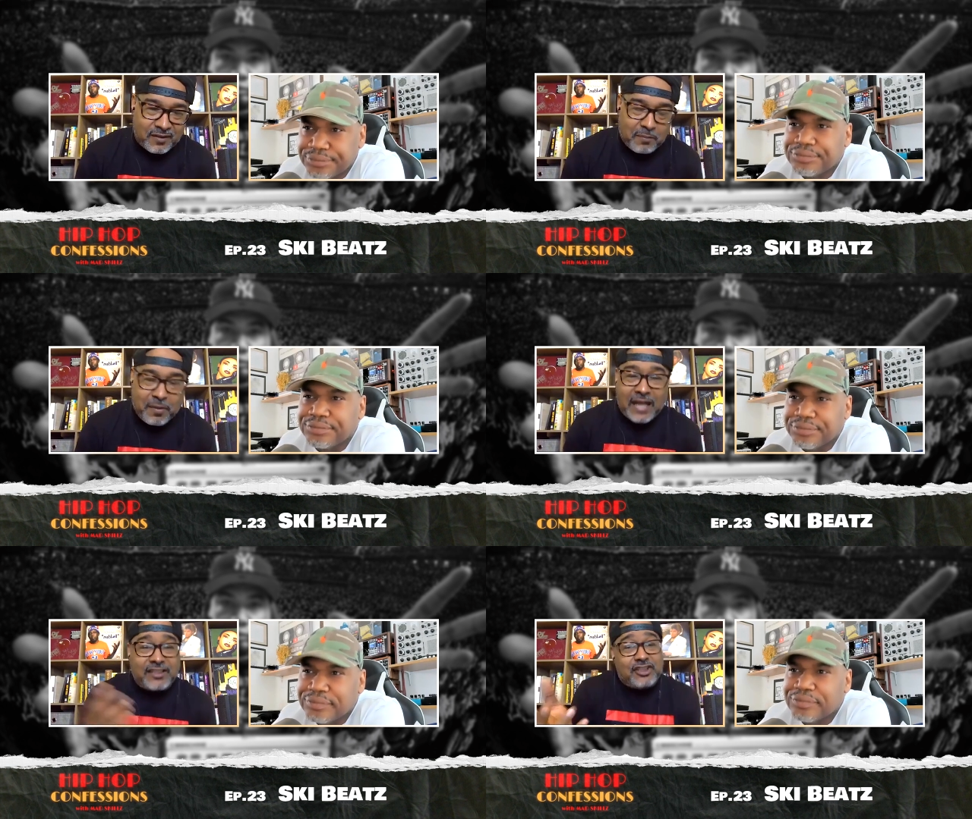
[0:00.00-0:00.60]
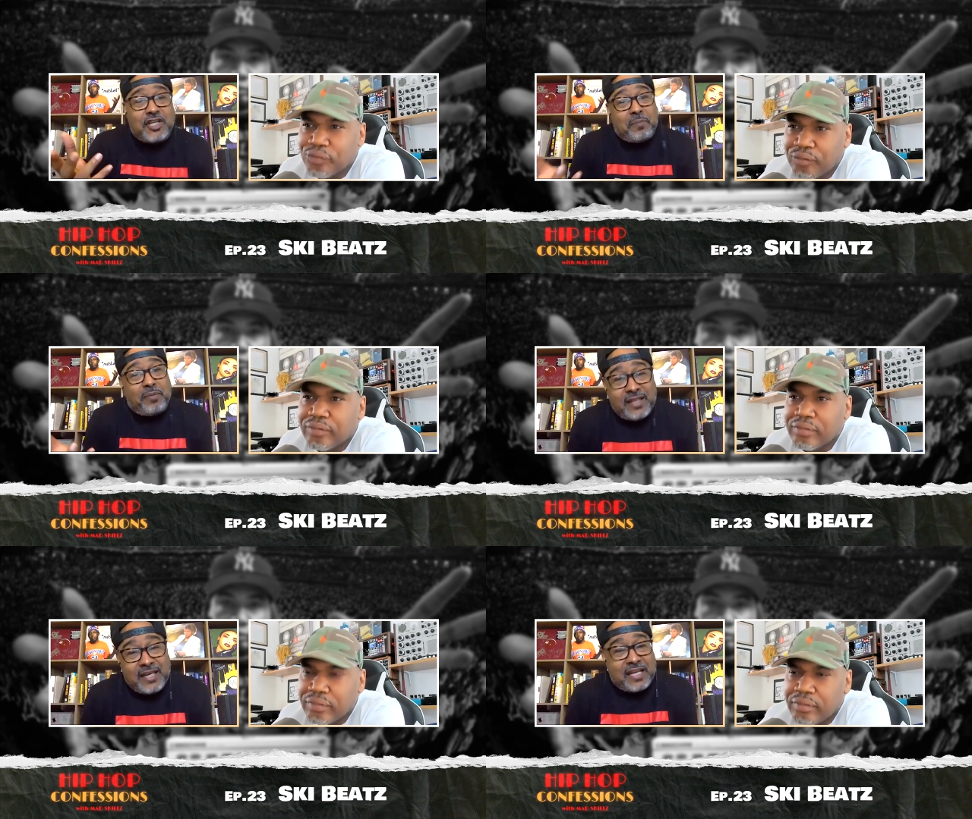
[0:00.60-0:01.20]
Speaker 1: But I just couldn't
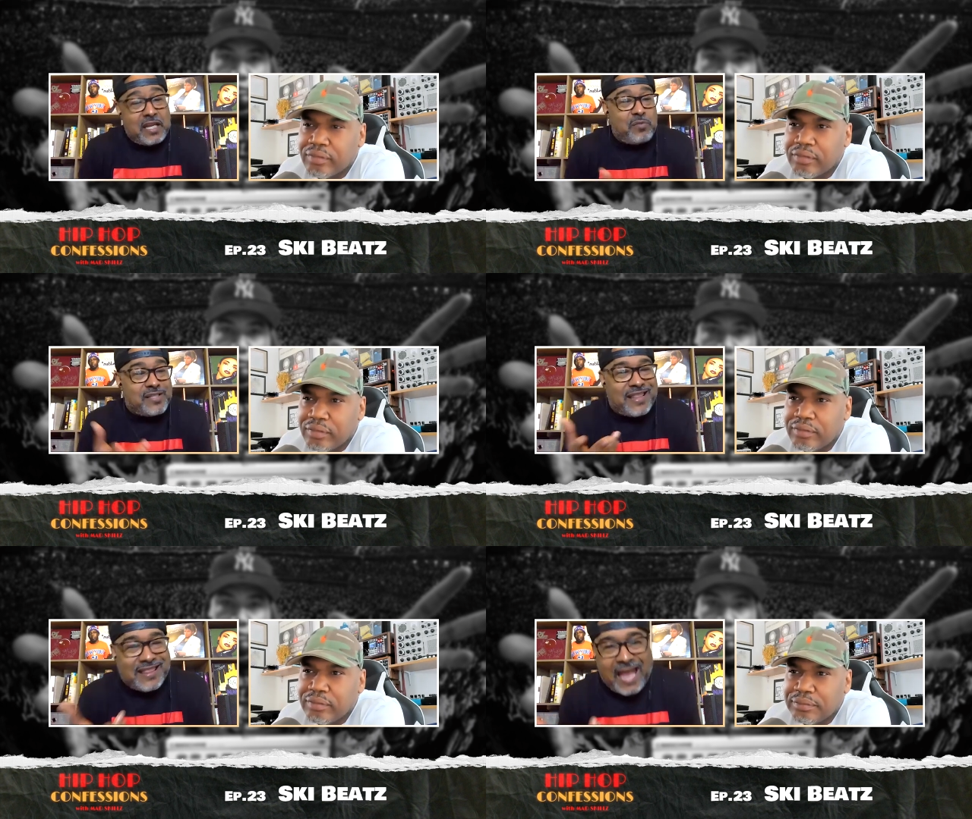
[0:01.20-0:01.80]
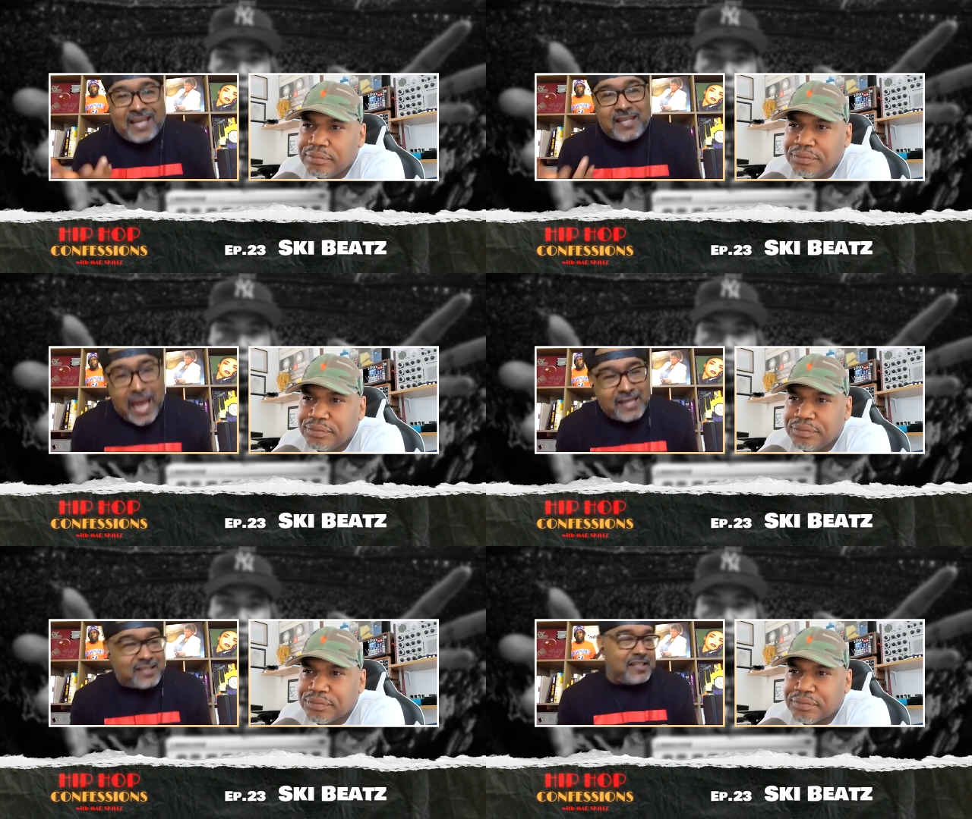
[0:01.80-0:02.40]
believe that he was that
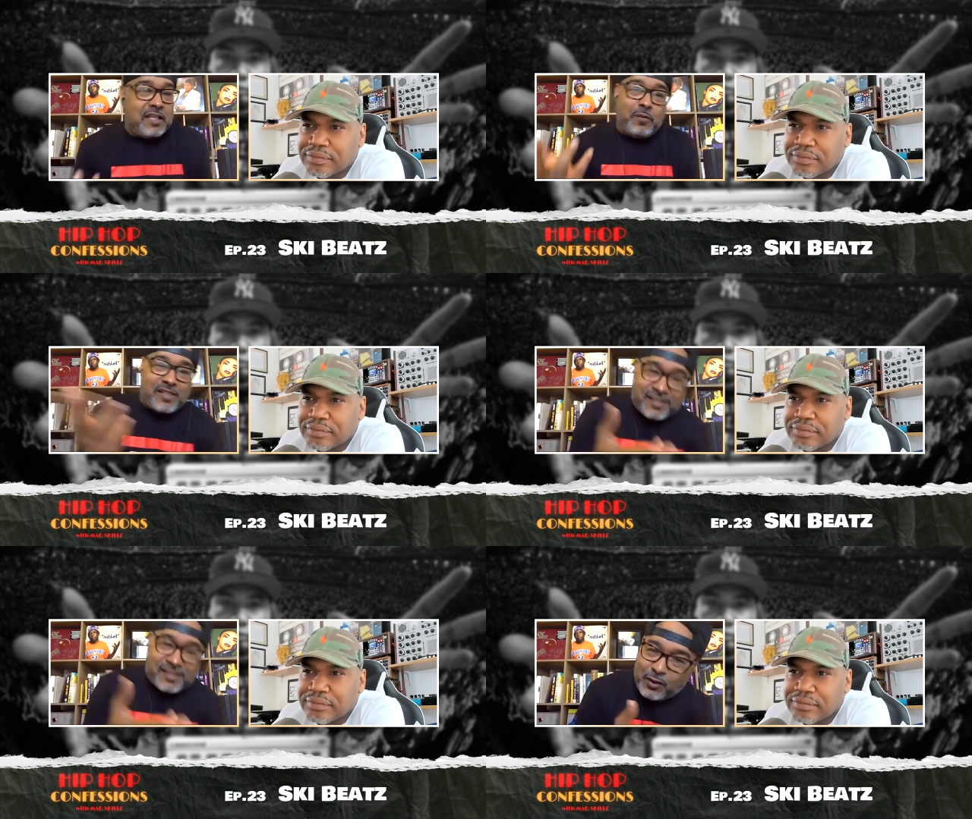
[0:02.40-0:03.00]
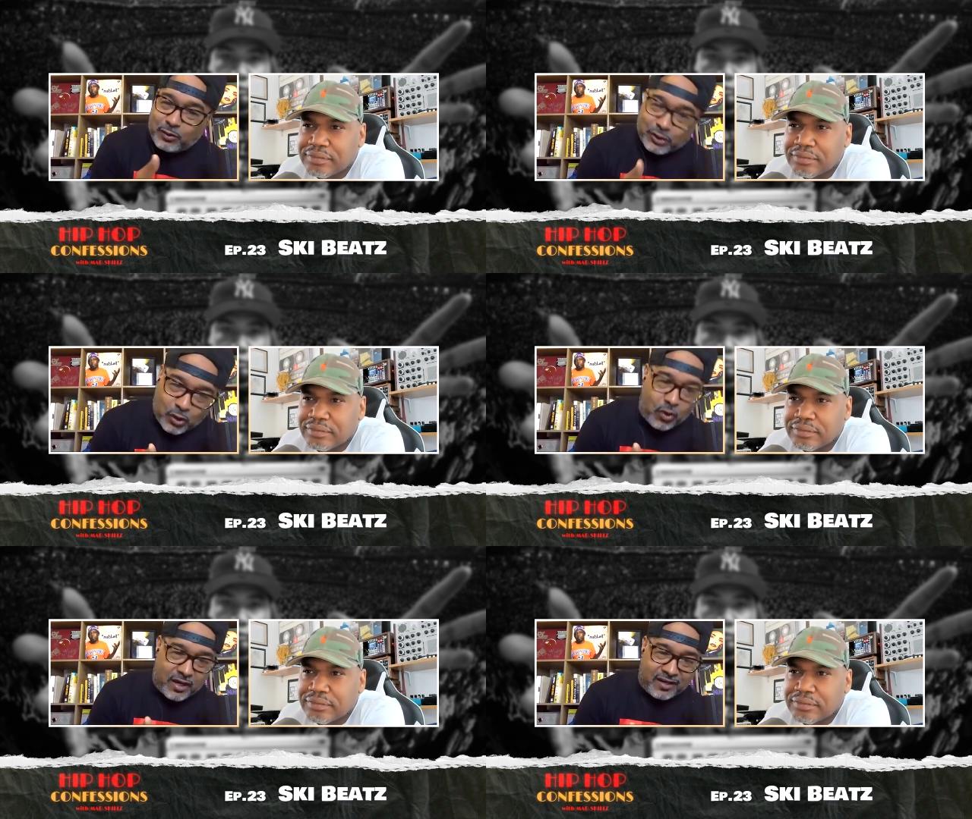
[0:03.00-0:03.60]
nice and he was still
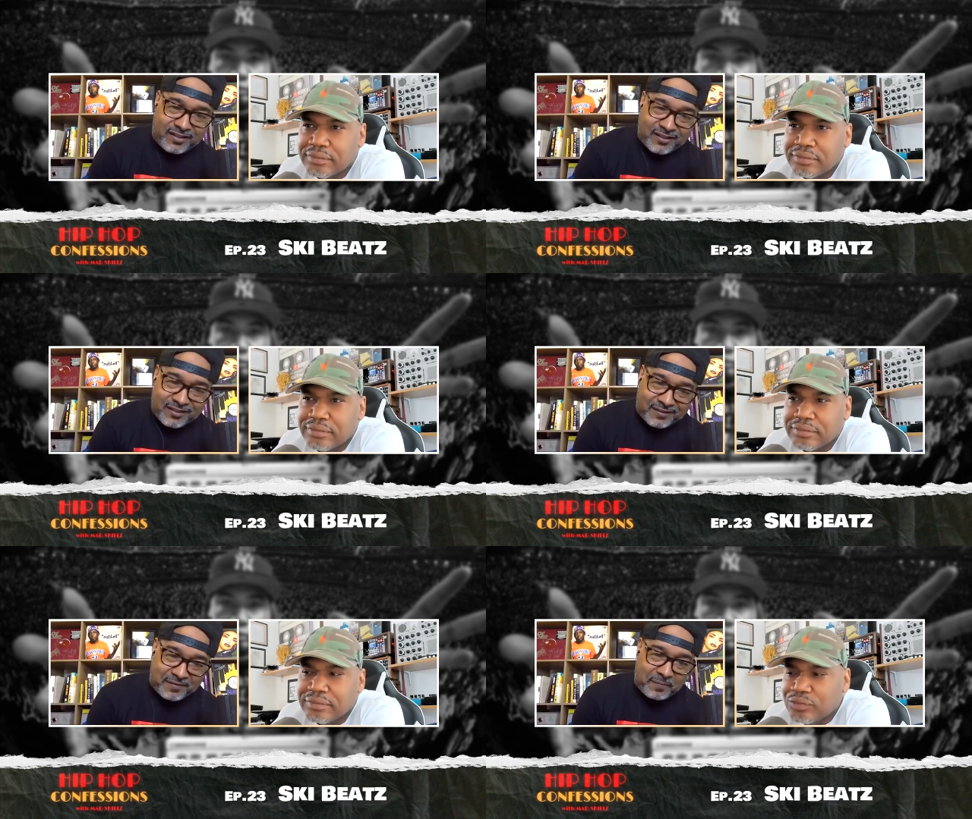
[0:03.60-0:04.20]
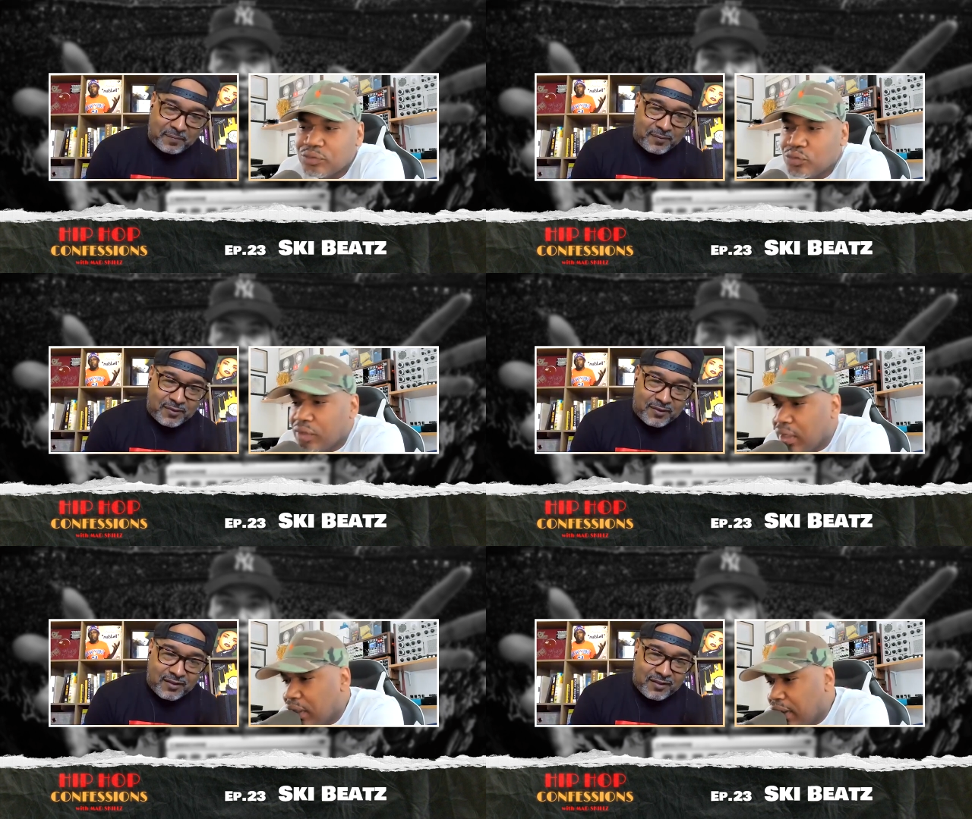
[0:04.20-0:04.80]
doing it.
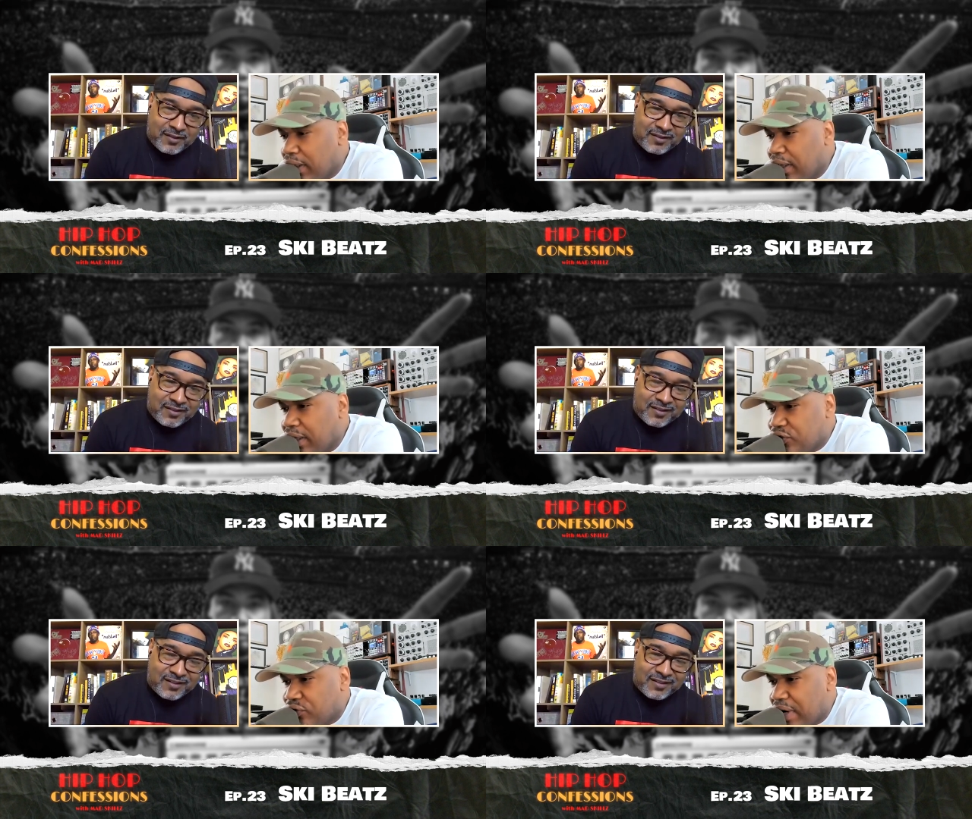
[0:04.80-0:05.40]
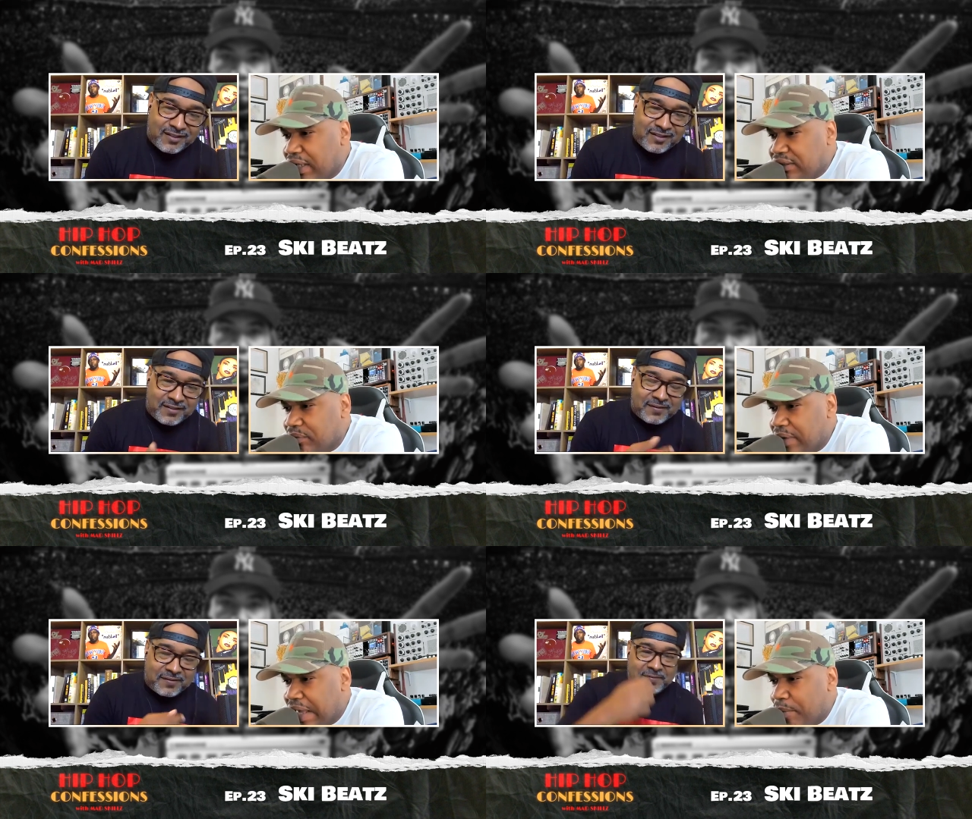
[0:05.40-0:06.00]
Speaker 2: It's
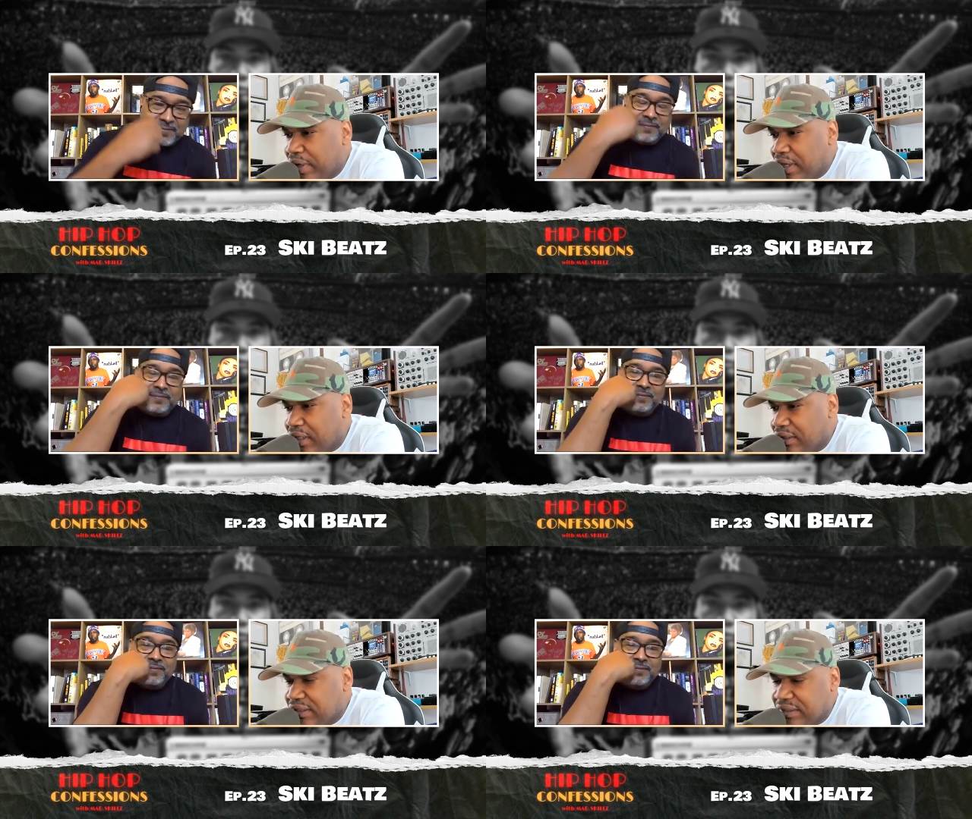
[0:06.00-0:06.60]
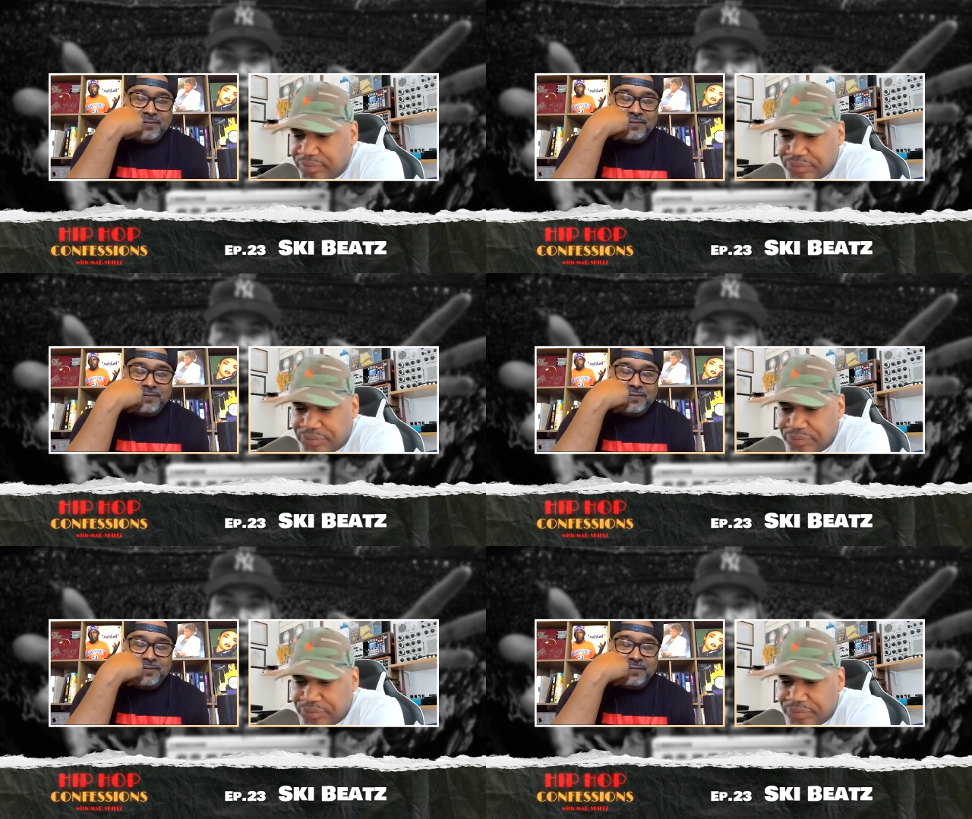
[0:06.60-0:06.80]
crazy, man, because